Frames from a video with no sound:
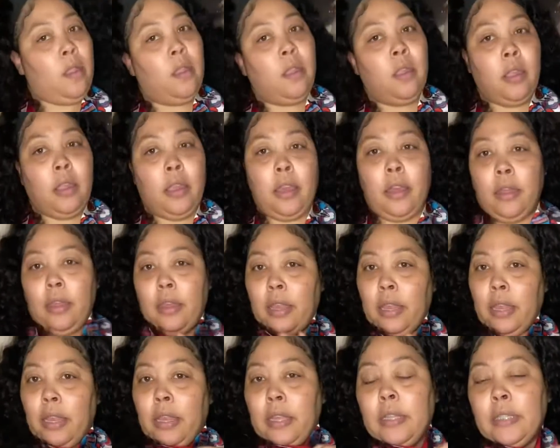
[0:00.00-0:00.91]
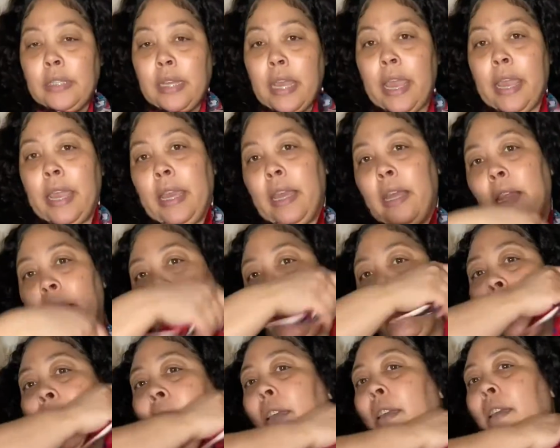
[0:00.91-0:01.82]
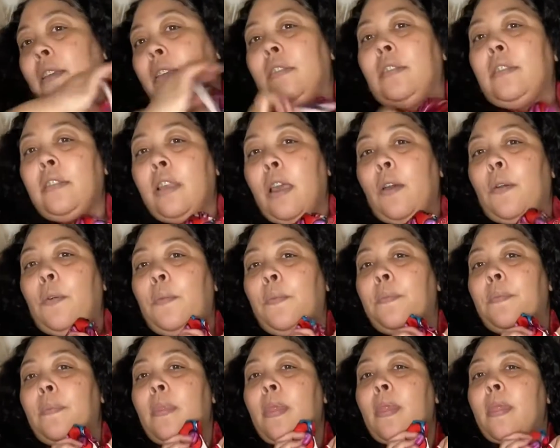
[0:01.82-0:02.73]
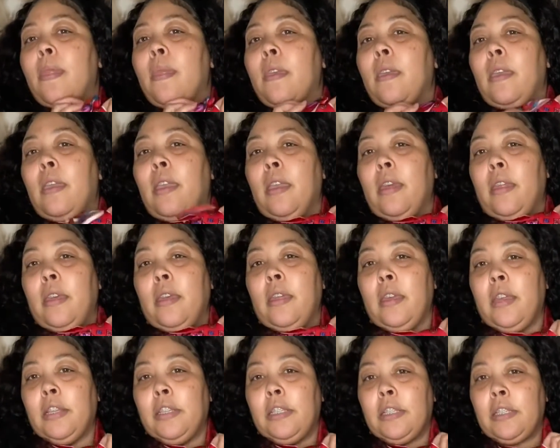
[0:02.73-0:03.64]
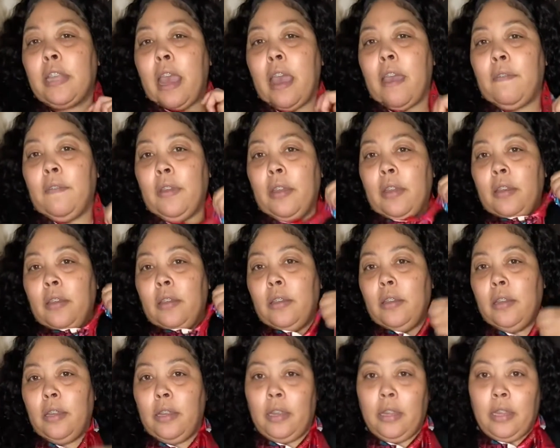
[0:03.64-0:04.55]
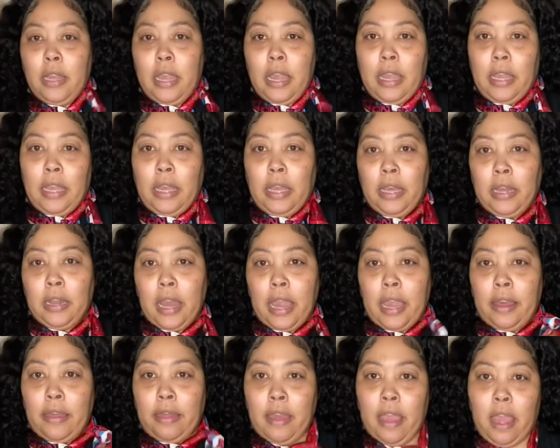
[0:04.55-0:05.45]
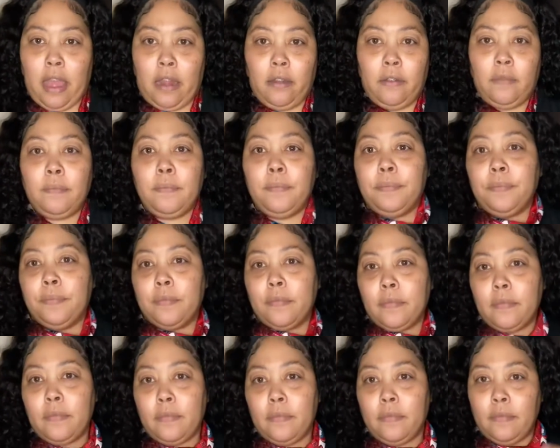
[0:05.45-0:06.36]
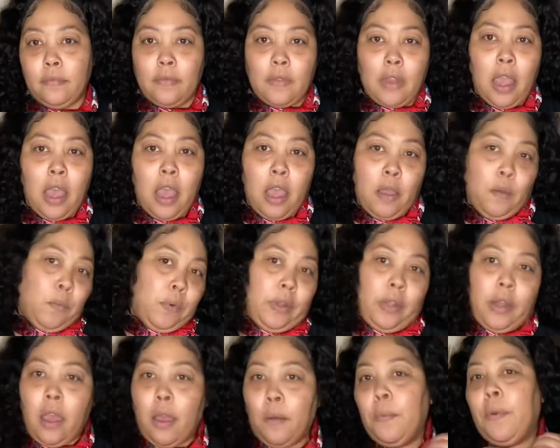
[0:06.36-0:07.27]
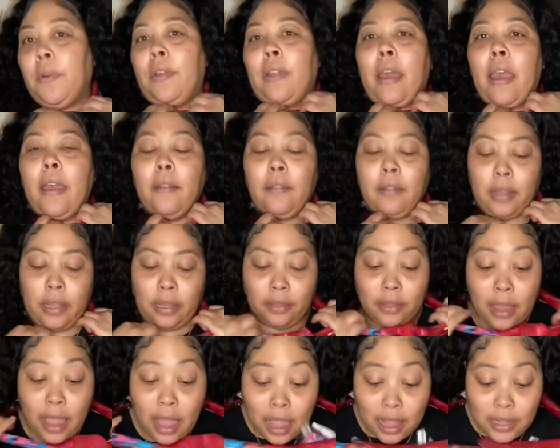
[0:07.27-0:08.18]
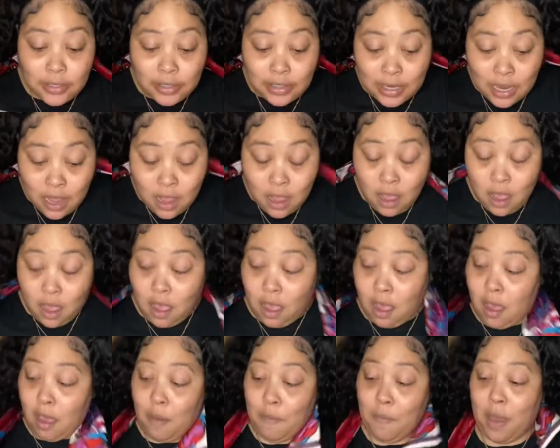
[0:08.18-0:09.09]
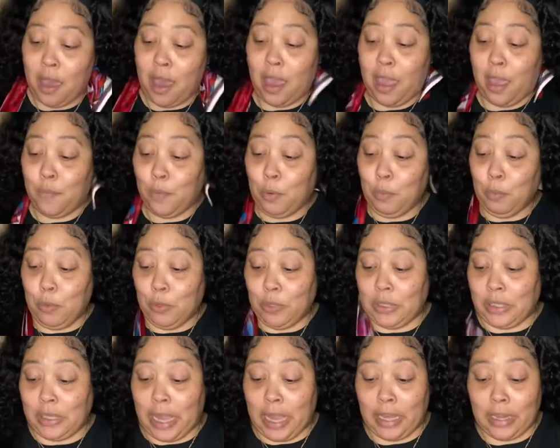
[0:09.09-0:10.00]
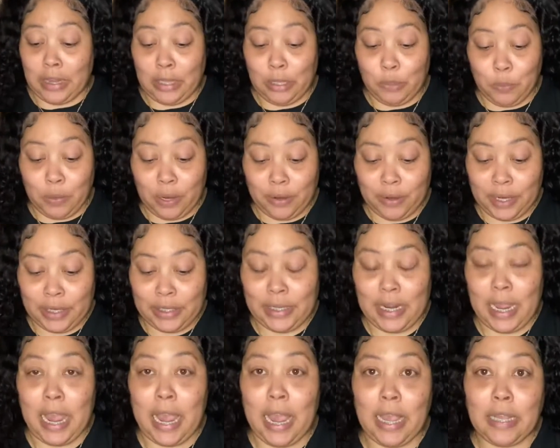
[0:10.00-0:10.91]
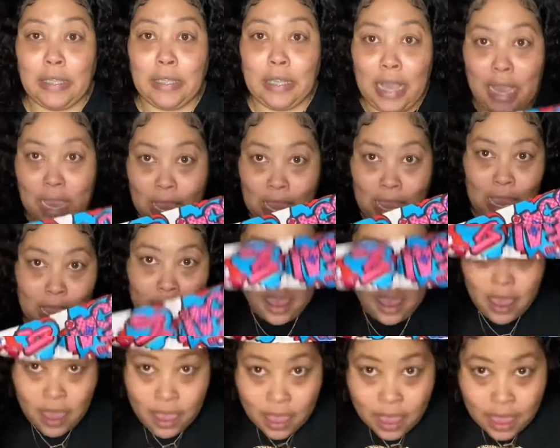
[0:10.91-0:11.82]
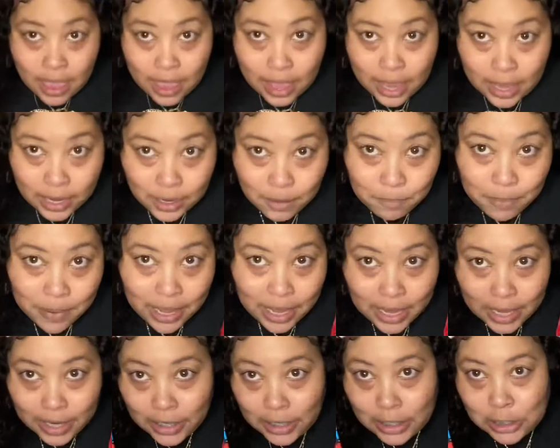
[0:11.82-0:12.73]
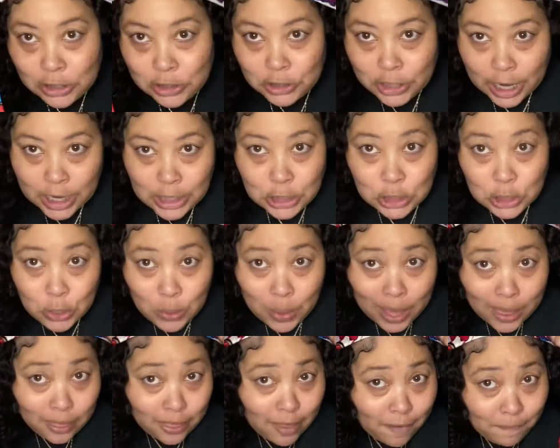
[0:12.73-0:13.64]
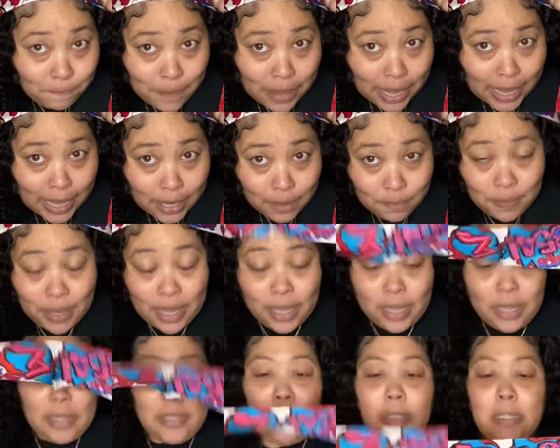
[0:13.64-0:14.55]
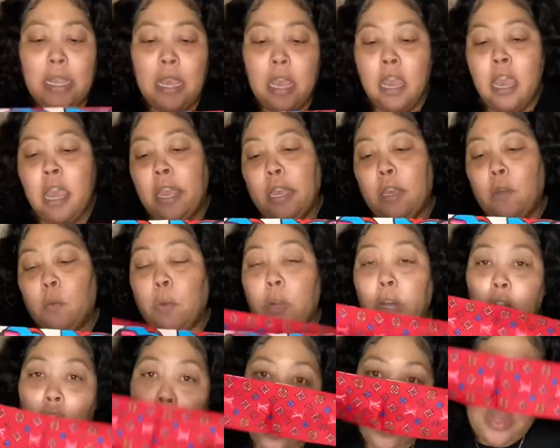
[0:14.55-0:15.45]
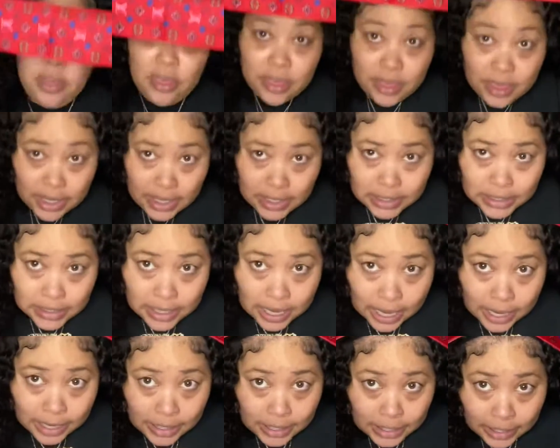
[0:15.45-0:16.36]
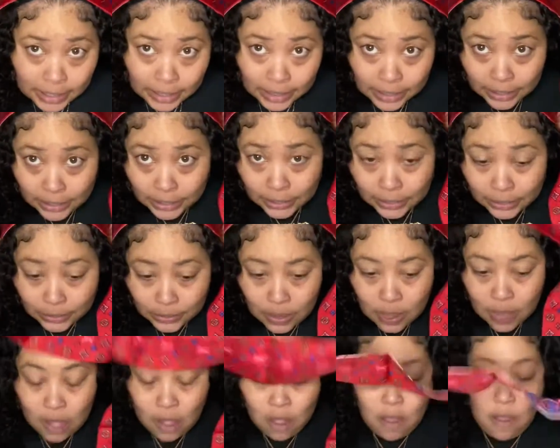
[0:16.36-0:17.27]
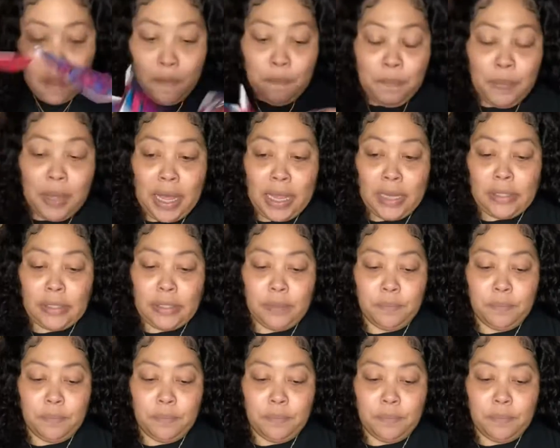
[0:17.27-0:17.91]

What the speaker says: and they tie it like so, and then they just have it hanging like that. I would not wear that like that. I will most likely wear it as a headband, because you guys know I love my headbands. Could wear it on this side here, but